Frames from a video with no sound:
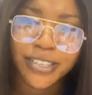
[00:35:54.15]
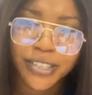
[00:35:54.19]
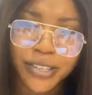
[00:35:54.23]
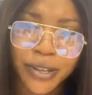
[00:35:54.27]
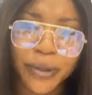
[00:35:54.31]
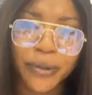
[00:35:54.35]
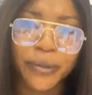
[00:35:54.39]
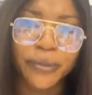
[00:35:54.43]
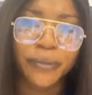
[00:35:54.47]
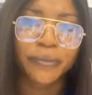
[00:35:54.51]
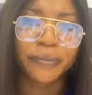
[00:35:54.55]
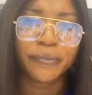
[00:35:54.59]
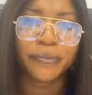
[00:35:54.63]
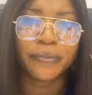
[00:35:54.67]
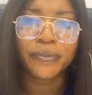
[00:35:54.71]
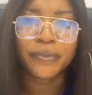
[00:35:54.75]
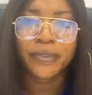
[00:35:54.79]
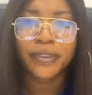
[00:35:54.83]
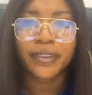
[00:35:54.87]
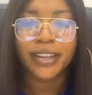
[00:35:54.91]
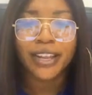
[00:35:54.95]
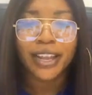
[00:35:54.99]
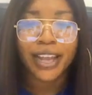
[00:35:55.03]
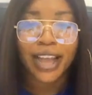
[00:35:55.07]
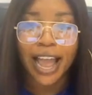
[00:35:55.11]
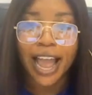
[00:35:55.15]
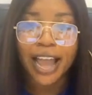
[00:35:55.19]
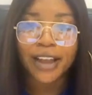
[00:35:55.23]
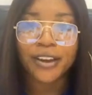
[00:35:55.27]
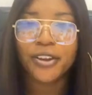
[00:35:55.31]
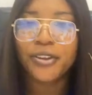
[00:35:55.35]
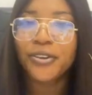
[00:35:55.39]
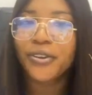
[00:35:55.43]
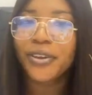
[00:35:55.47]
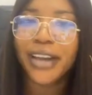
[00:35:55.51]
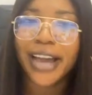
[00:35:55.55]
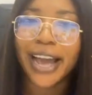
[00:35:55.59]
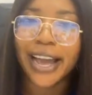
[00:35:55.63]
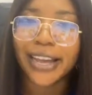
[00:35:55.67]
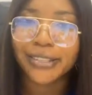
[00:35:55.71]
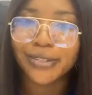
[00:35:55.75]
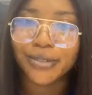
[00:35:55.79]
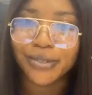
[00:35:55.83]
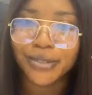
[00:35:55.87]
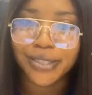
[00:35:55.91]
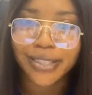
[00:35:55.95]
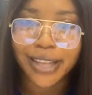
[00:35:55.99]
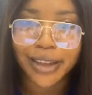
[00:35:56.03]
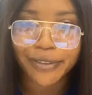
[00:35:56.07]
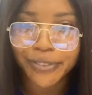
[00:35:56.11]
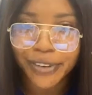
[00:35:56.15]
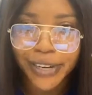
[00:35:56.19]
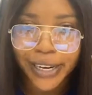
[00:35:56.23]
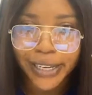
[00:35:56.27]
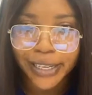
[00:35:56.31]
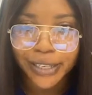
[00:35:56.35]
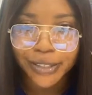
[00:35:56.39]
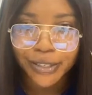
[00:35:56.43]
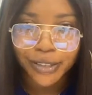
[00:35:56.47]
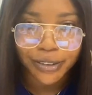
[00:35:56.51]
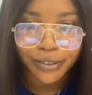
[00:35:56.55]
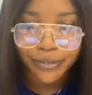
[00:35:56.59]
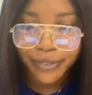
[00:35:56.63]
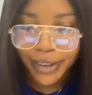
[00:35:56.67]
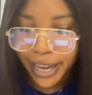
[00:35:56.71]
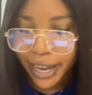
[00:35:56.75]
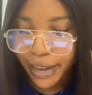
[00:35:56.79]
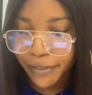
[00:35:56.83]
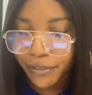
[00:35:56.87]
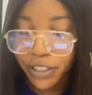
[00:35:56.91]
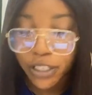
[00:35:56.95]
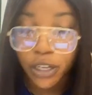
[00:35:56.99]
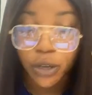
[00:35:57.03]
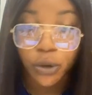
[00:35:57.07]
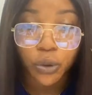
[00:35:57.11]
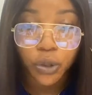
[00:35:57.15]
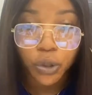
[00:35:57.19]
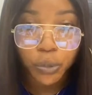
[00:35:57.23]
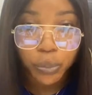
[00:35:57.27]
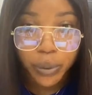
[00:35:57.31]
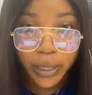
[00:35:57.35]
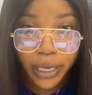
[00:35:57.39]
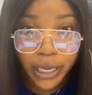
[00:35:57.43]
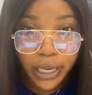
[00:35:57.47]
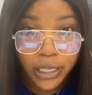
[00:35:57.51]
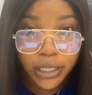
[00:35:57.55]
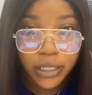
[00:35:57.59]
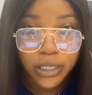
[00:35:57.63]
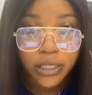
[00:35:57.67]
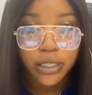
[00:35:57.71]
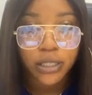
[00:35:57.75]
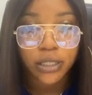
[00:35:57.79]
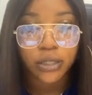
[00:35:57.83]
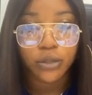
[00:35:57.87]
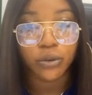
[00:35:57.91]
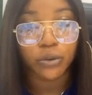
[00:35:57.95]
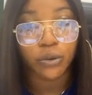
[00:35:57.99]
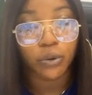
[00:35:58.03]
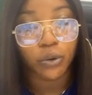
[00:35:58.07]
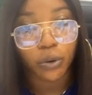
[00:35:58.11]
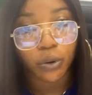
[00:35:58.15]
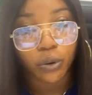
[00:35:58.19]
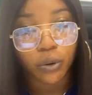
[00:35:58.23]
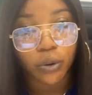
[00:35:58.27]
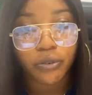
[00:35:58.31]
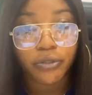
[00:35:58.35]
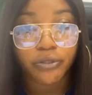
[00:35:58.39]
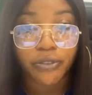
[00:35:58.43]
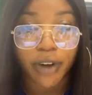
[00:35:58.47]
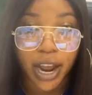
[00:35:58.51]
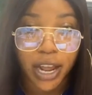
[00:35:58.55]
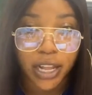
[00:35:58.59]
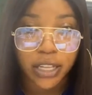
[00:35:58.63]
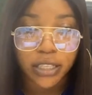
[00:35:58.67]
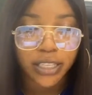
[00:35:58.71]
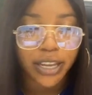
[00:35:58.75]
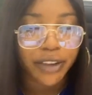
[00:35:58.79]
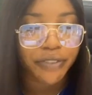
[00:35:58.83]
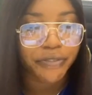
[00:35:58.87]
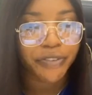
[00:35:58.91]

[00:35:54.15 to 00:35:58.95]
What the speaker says: So, I know you guys will definitely survive. It's a good place to go, France.